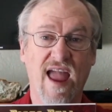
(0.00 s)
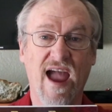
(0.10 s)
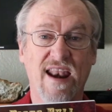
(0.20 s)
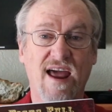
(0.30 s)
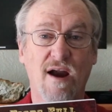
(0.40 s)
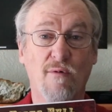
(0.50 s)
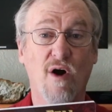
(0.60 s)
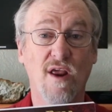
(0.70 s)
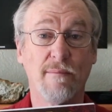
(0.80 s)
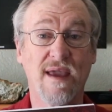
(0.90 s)
and I
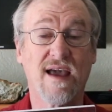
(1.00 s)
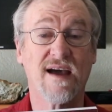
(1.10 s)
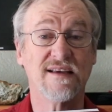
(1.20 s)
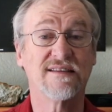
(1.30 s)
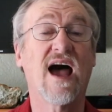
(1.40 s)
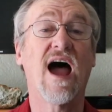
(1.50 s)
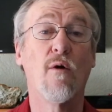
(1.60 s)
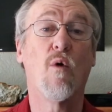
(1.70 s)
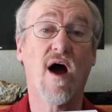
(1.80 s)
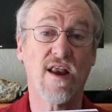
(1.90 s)
wrote it because I
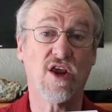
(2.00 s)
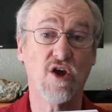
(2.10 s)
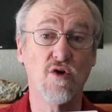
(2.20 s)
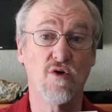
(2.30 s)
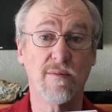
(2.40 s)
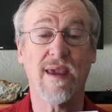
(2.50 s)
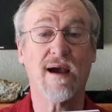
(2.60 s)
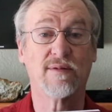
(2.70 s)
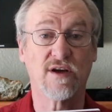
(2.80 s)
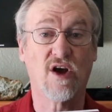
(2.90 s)
want you to be
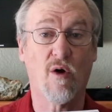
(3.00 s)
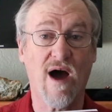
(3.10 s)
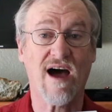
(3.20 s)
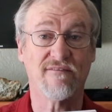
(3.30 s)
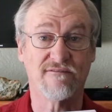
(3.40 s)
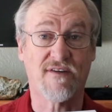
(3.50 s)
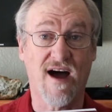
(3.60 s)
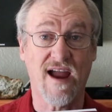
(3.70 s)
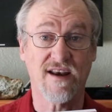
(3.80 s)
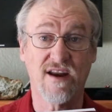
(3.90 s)
able to go out and
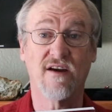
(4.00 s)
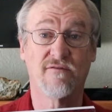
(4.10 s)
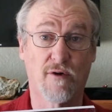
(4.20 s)
find